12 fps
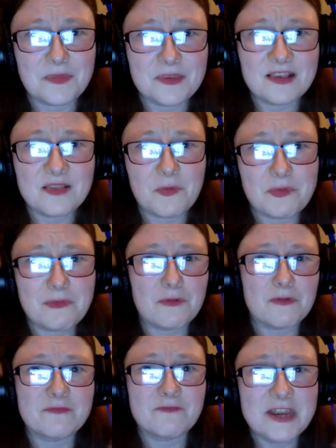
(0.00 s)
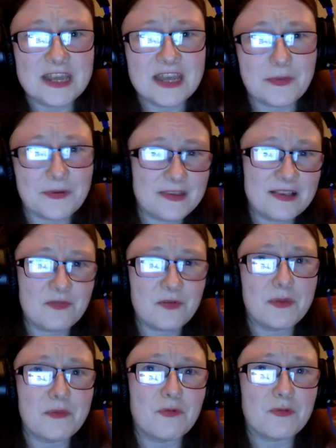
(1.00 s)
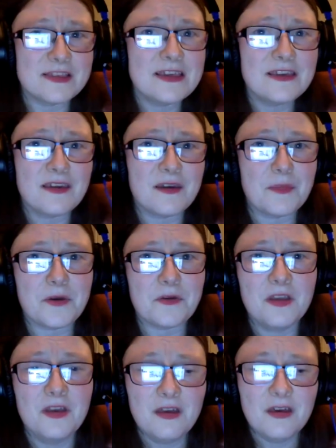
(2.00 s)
This is what people were reading about. This is what people were thinking about.